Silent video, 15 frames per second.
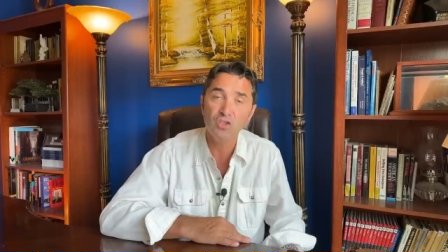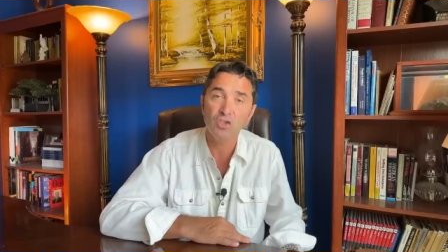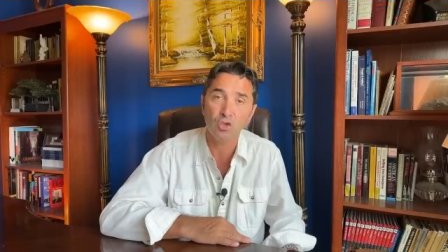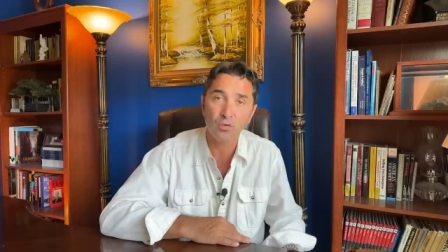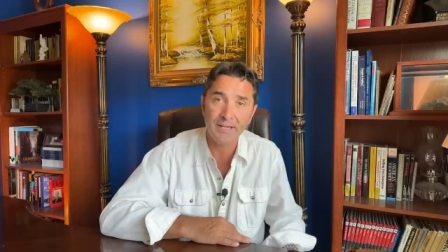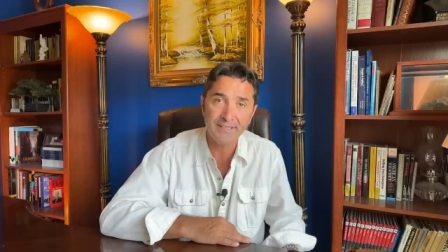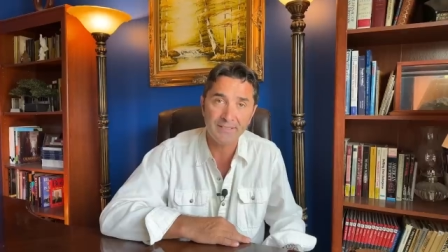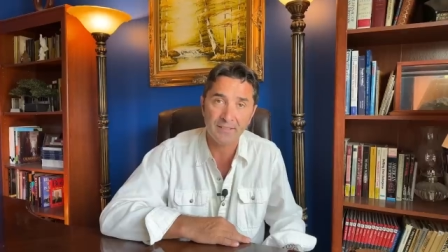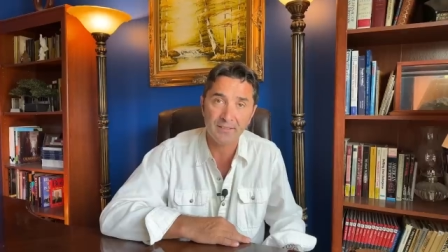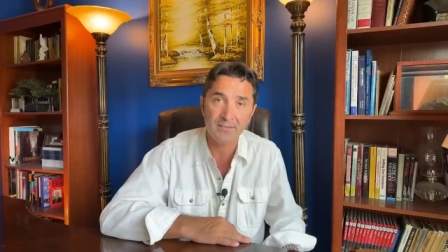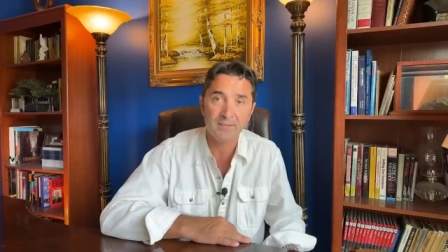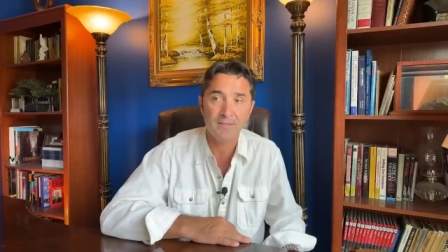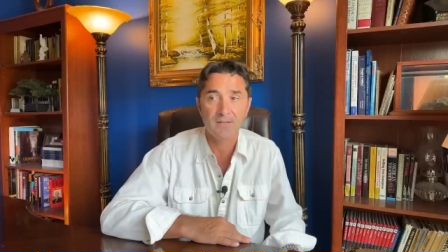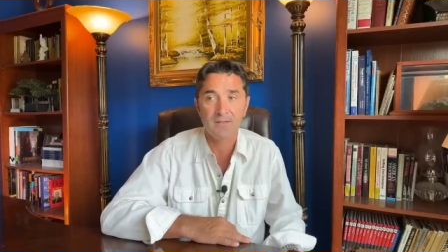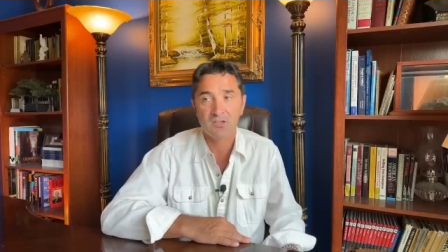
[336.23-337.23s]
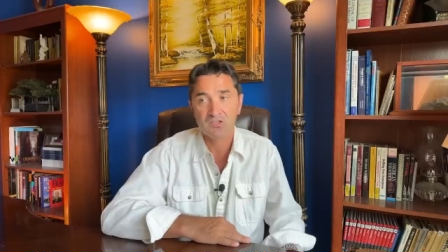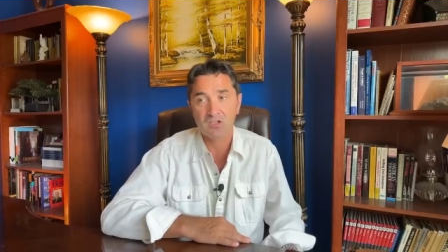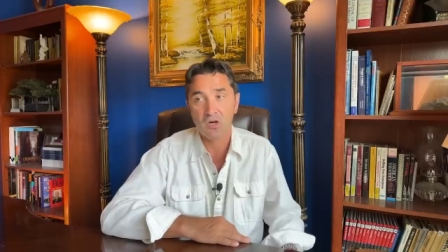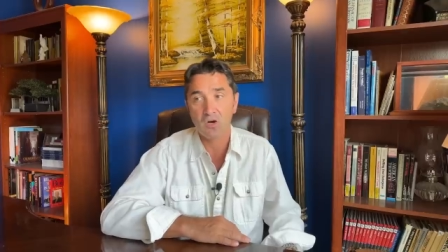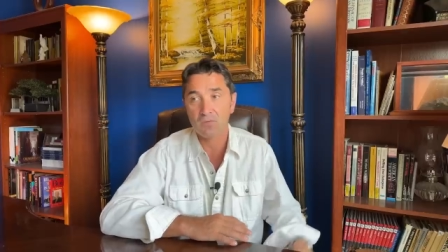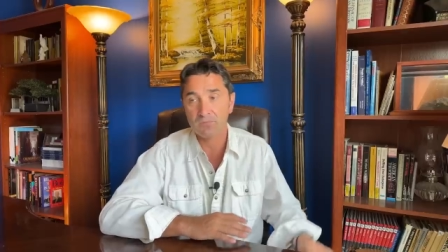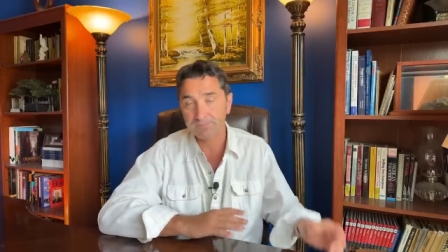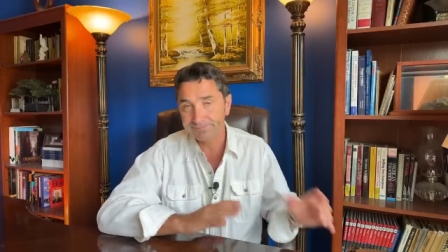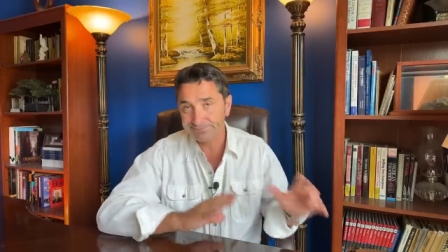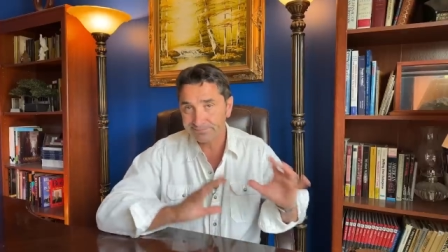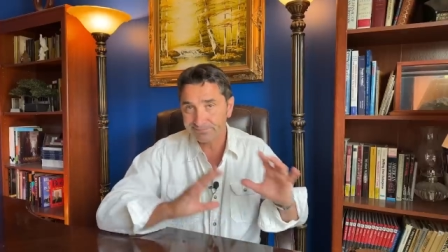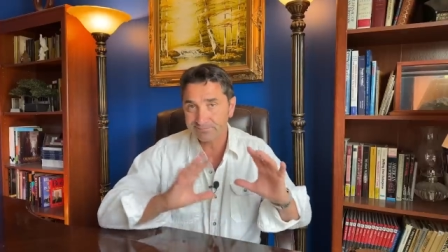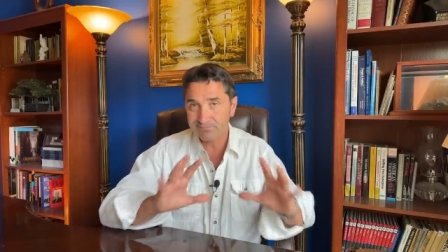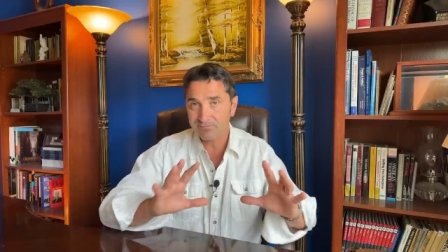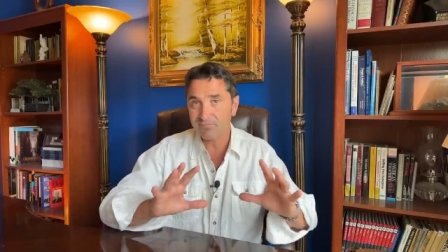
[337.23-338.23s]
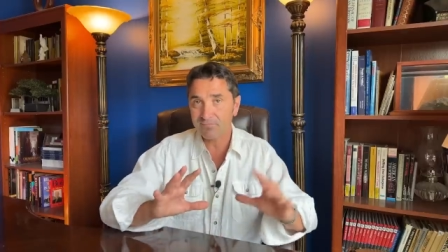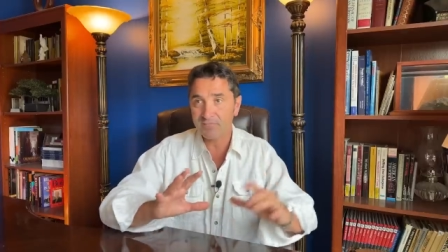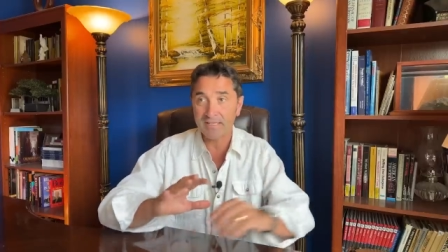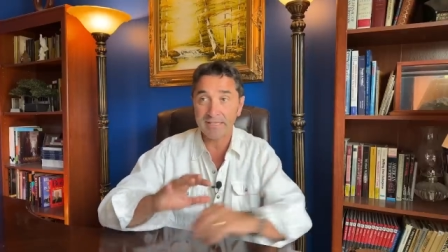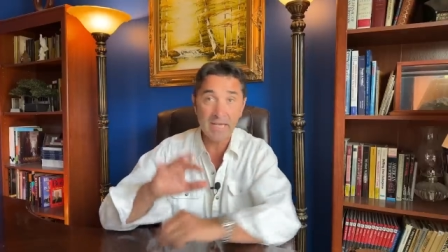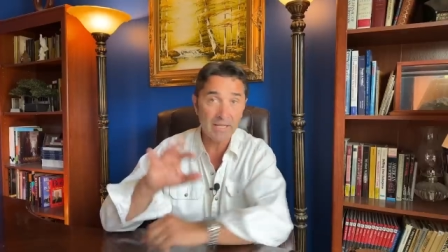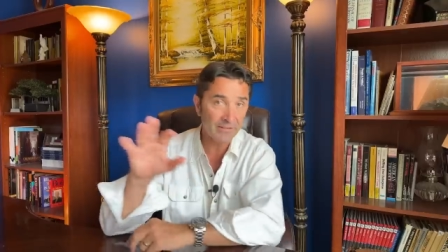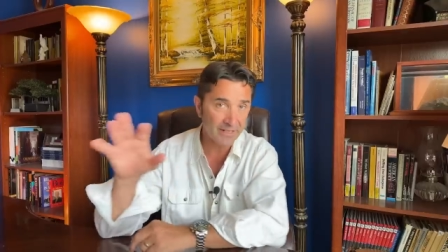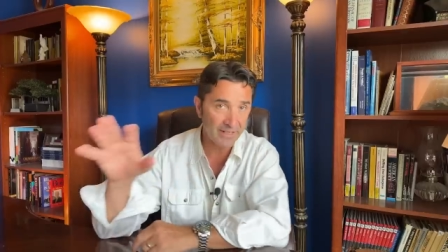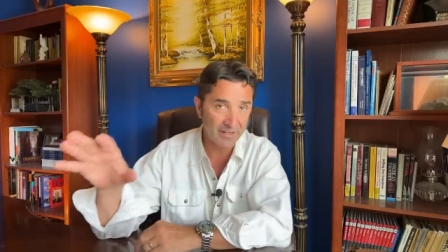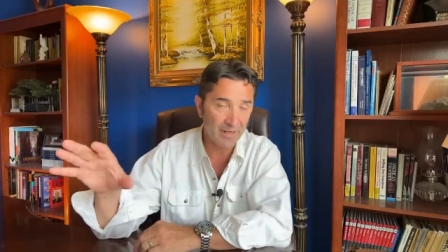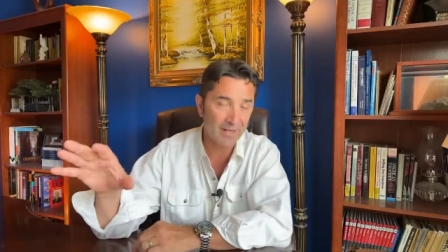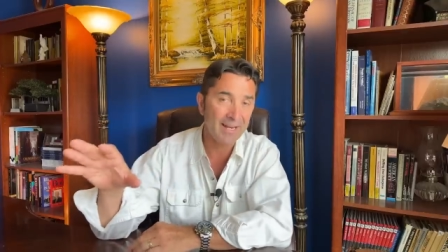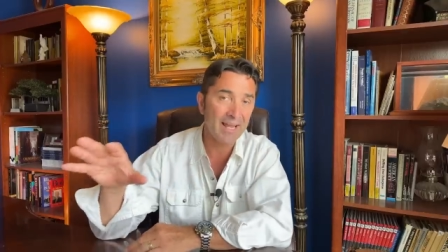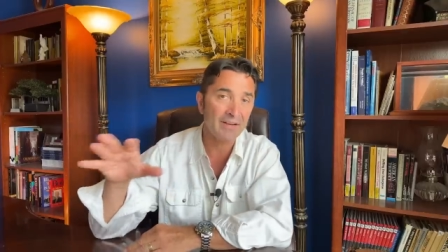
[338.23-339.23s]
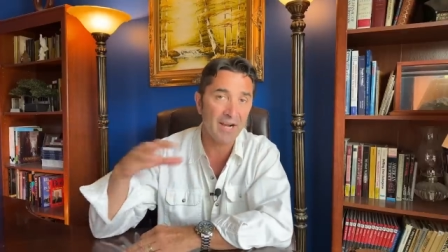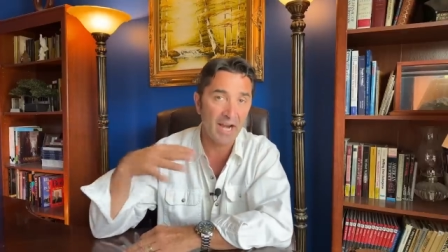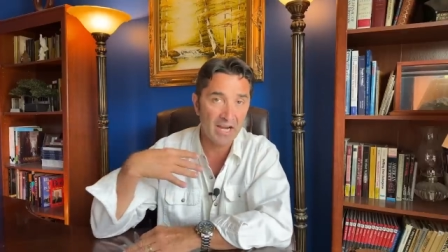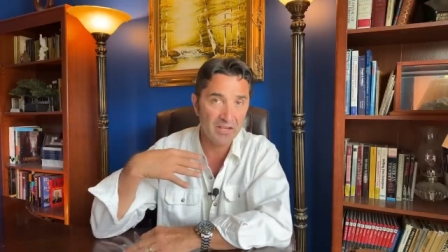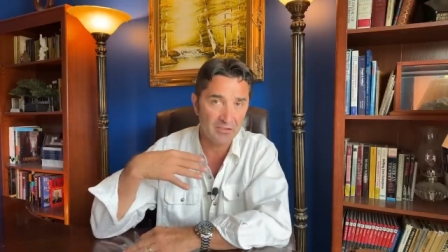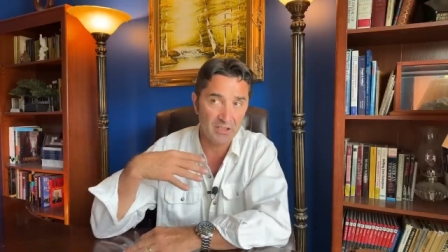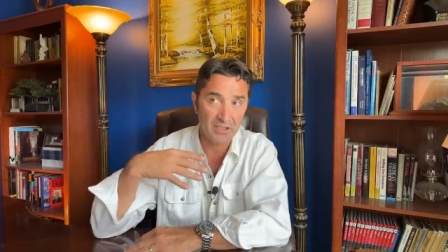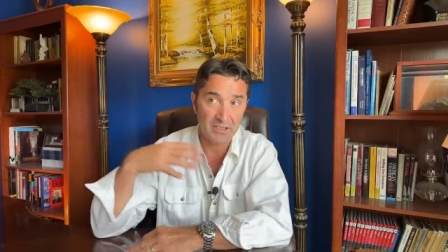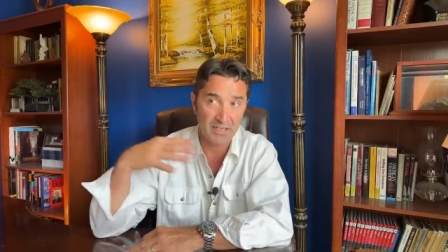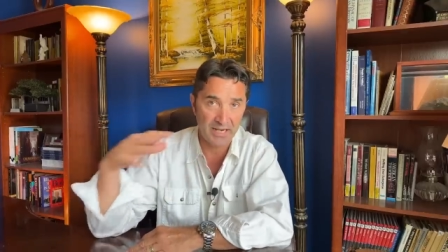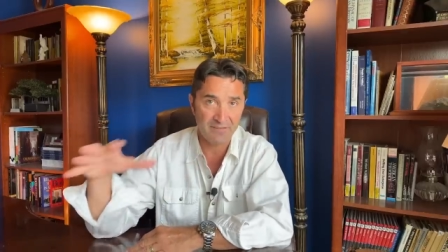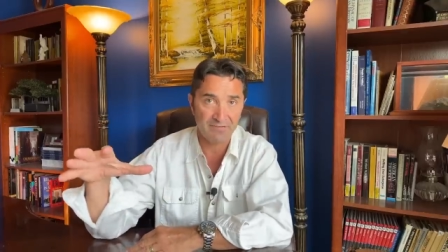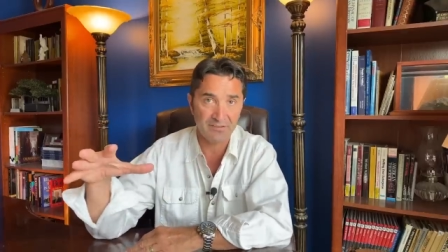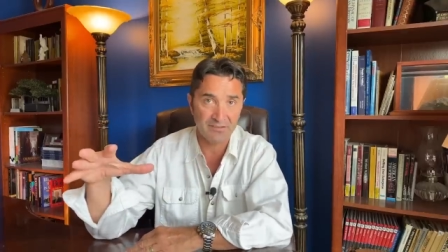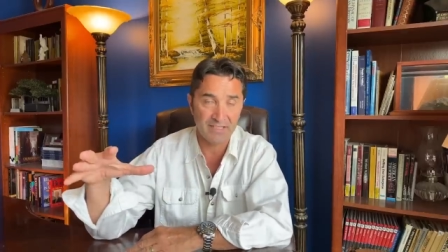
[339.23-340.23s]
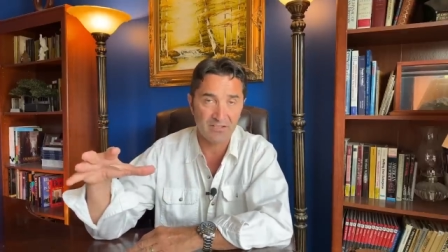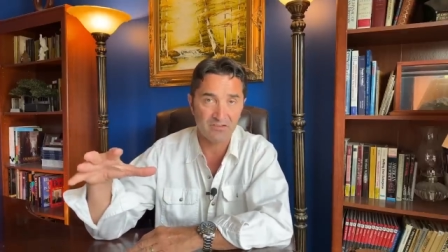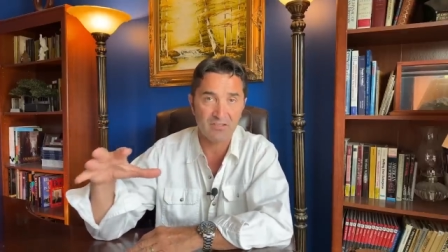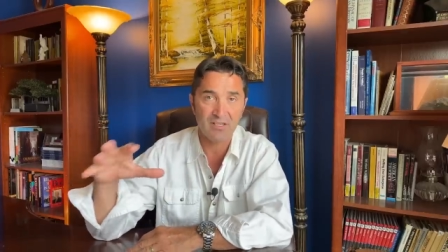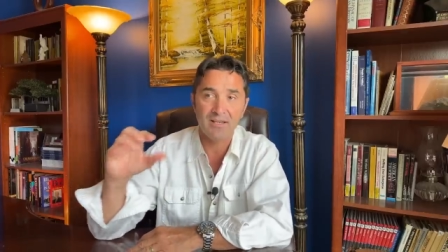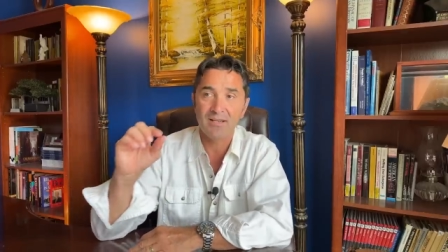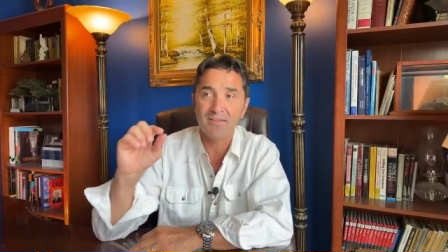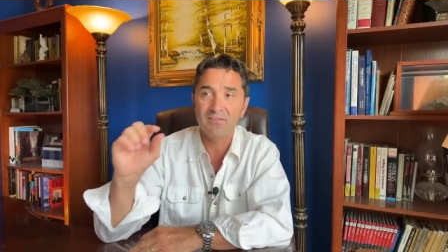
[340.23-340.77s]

Ukrainian. So another, I think, evidence.